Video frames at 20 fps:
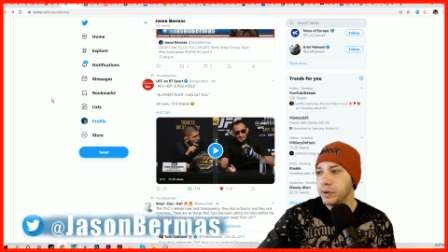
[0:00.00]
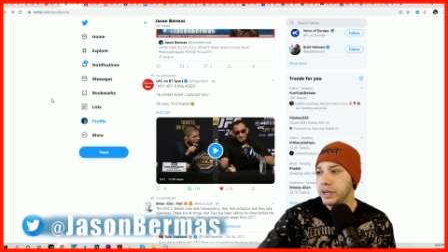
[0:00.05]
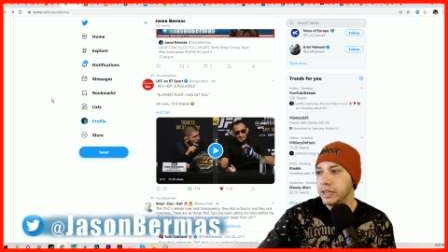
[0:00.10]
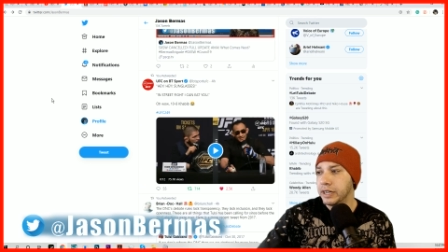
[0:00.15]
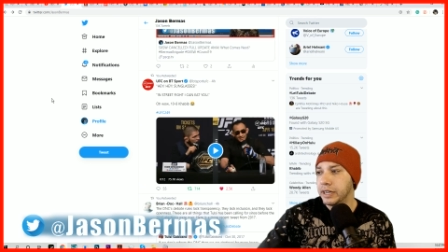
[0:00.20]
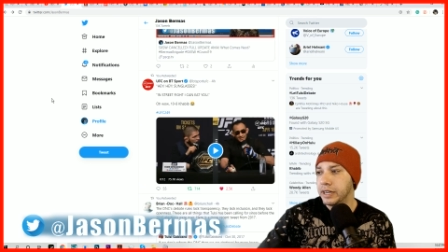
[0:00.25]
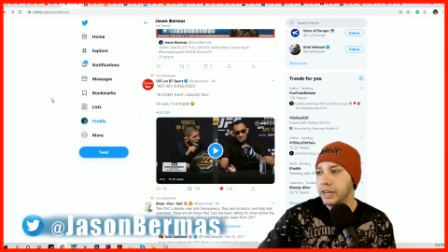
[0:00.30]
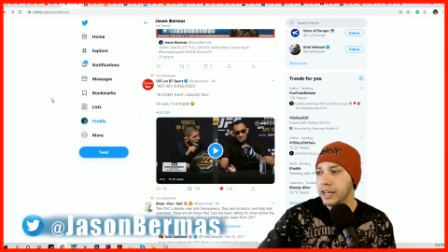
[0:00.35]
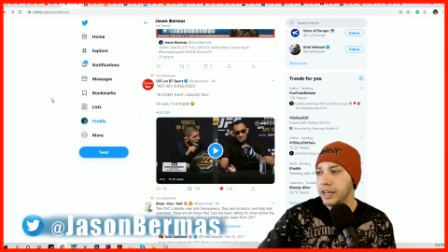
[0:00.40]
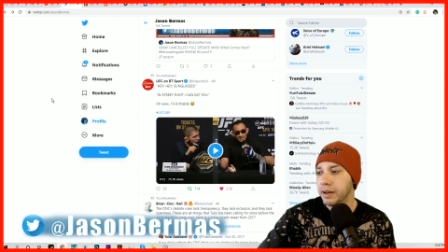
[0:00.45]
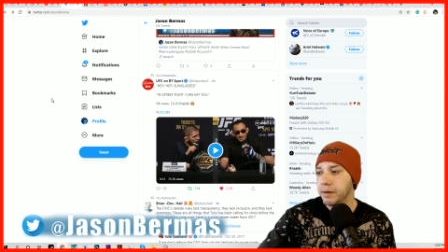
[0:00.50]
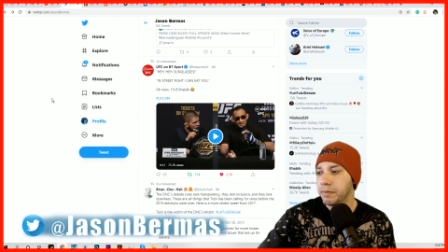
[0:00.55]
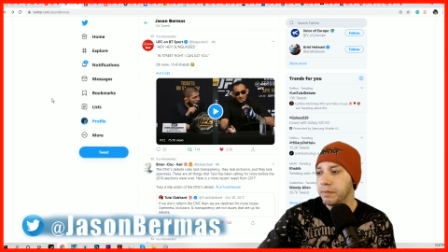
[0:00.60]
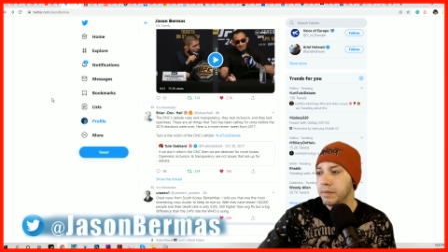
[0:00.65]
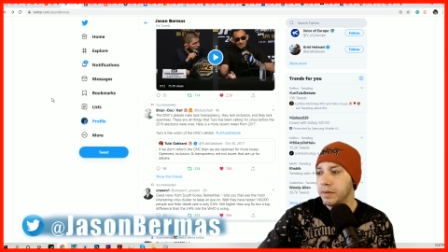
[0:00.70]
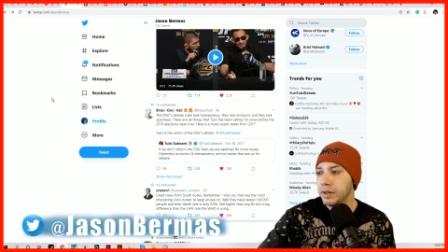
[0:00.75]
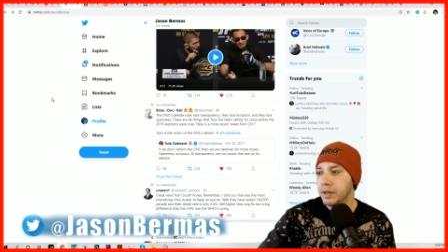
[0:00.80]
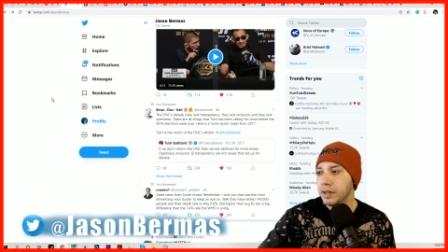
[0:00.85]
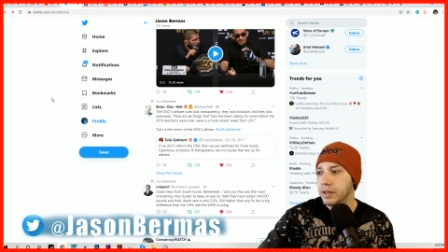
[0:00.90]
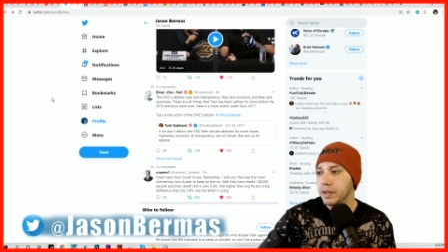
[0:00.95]
him,
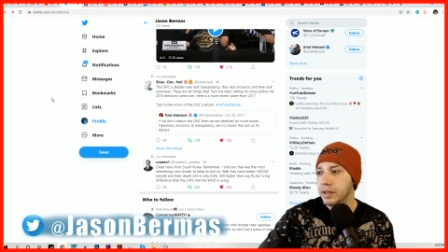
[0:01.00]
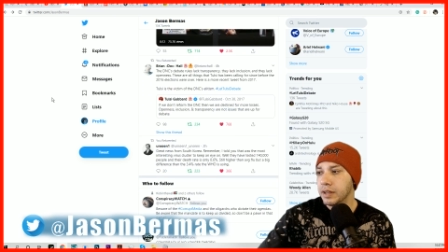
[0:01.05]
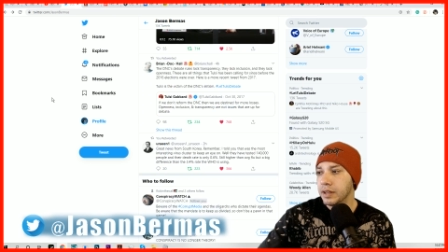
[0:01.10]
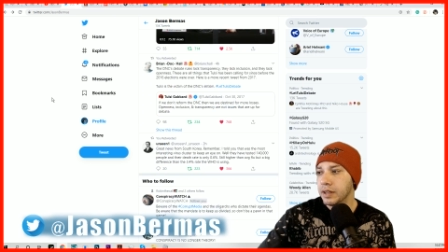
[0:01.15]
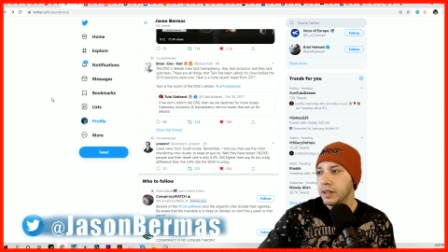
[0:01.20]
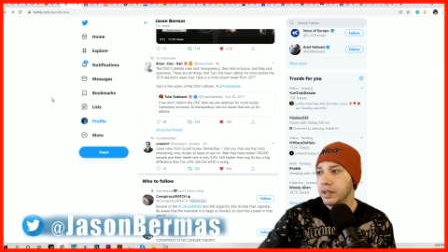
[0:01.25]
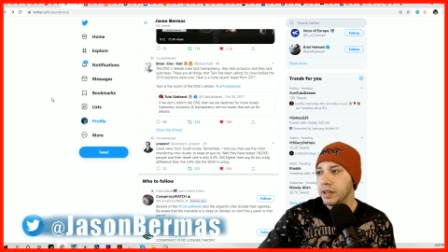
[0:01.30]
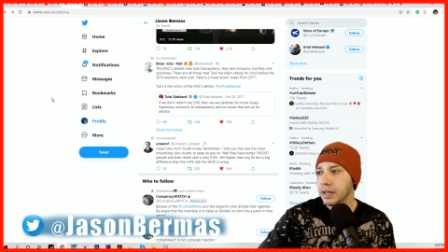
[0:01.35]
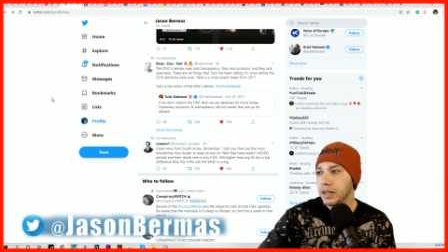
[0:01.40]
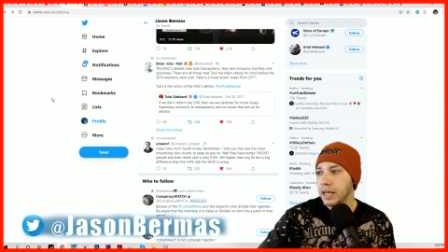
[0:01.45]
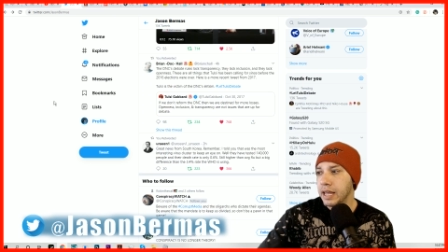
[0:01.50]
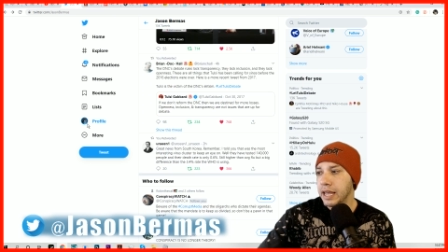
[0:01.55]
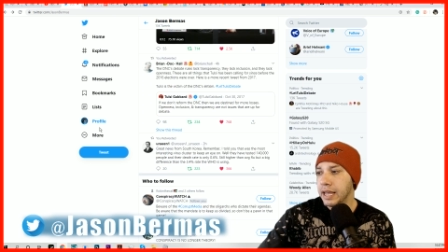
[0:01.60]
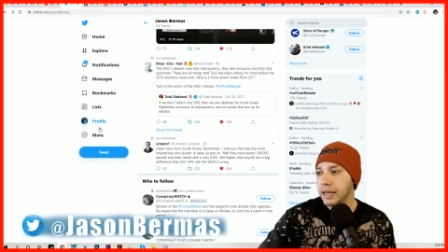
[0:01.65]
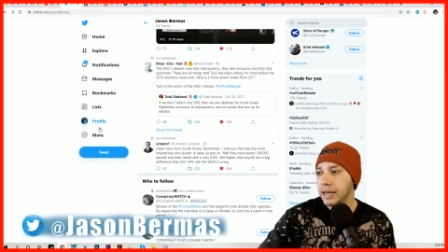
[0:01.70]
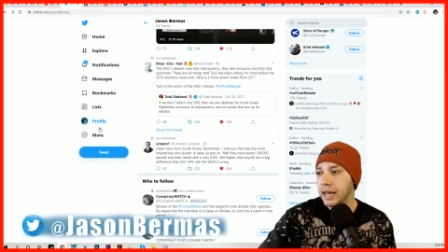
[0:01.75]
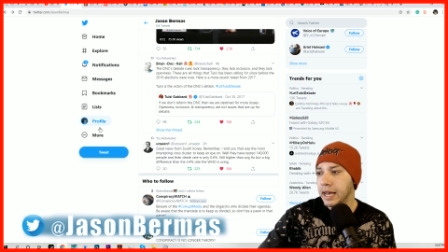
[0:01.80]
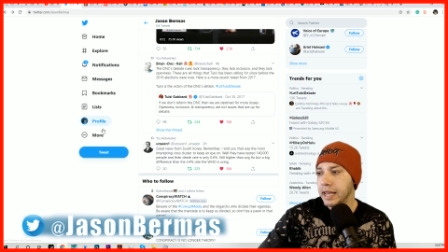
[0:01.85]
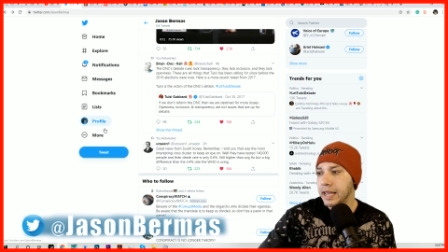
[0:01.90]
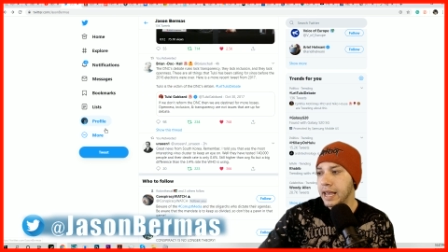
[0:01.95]
and
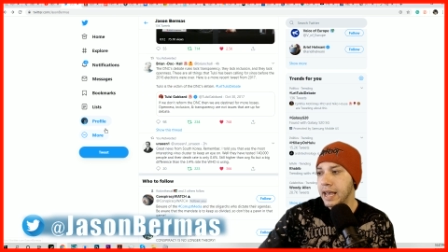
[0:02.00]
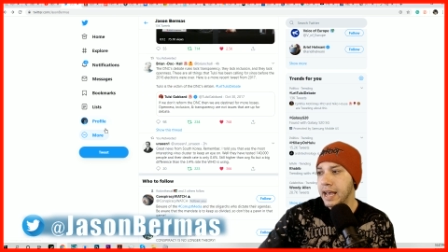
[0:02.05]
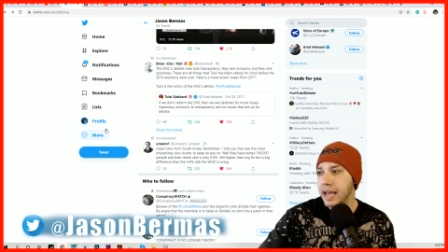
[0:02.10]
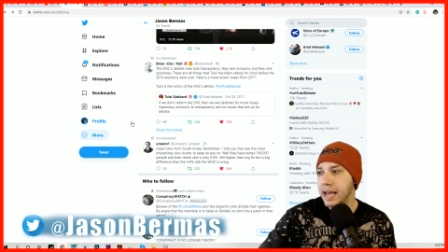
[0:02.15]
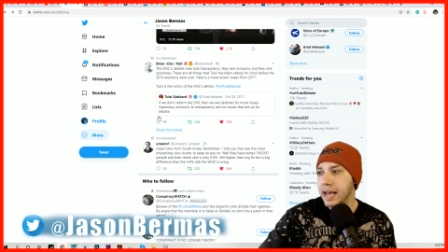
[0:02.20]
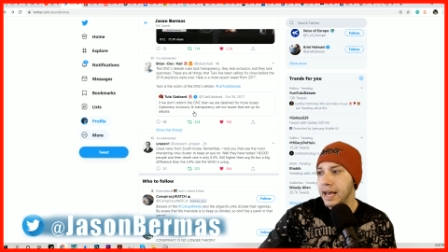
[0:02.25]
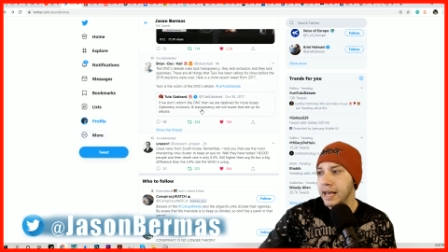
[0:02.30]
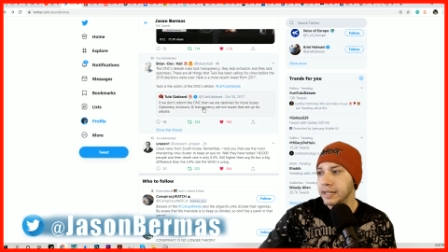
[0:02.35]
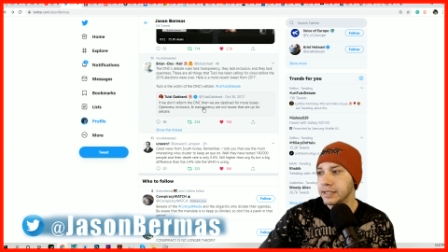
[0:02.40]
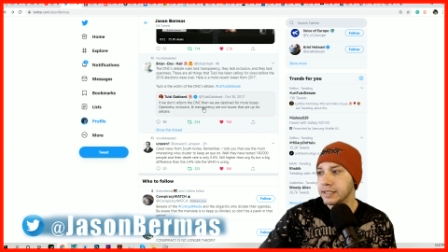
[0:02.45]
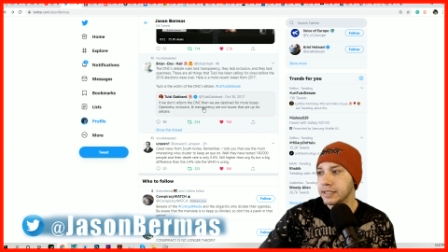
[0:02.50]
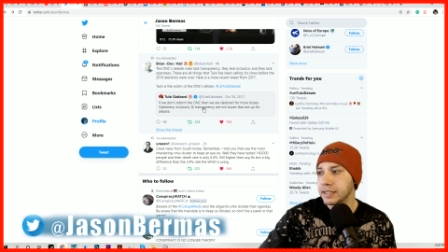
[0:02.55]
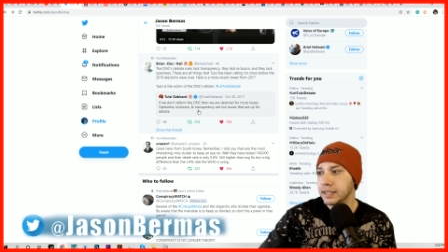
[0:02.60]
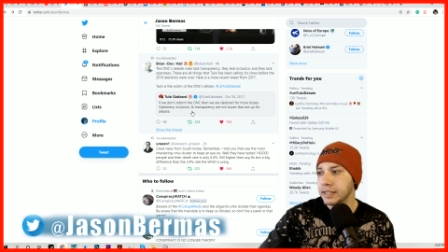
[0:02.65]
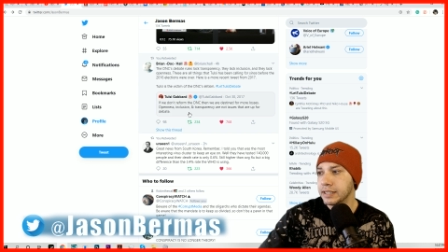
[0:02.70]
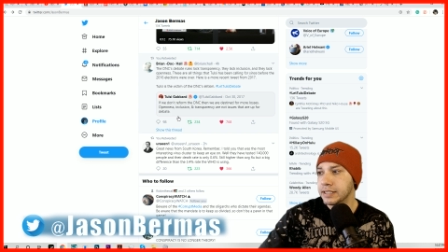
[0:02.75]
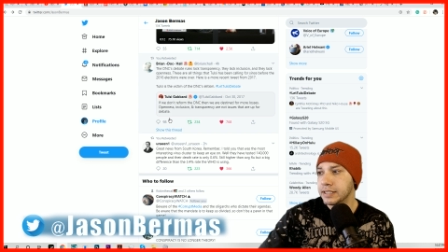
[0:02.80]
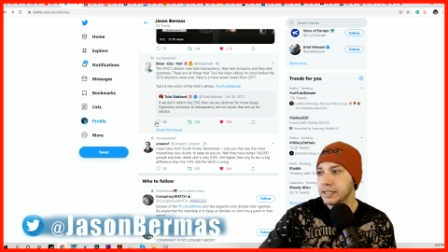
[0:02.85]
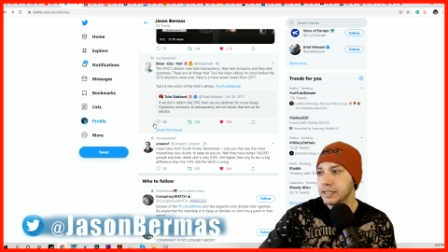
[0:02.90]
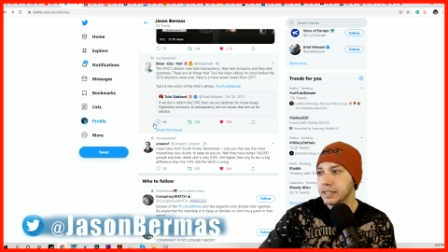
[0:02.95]
I asked, let's
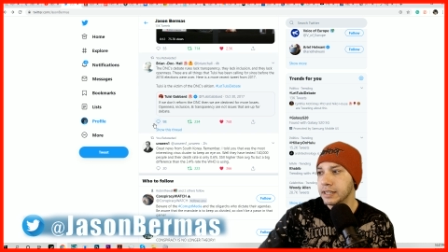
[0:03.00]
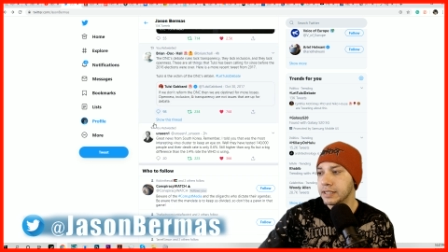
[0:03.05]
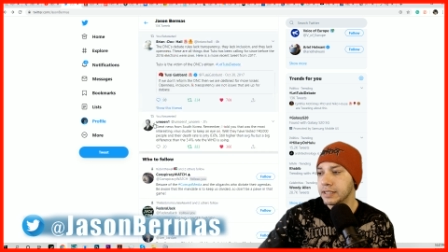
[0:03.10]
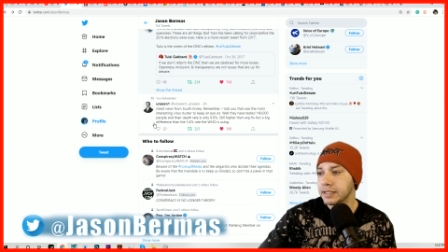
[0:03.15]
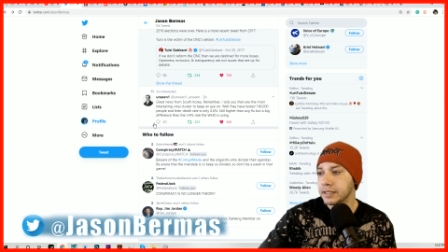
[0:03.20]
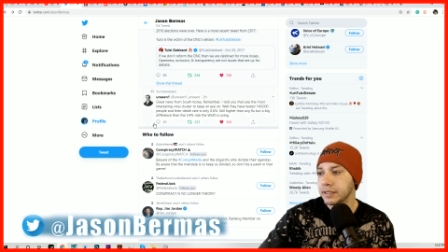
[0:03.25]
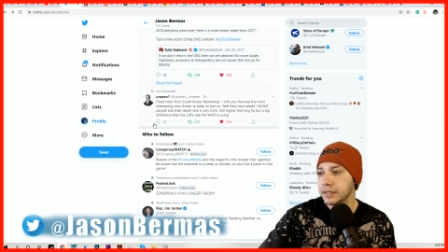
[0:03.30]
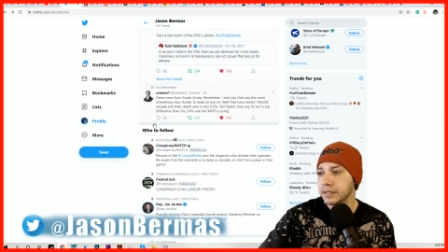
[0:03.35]
see, that's Tulsi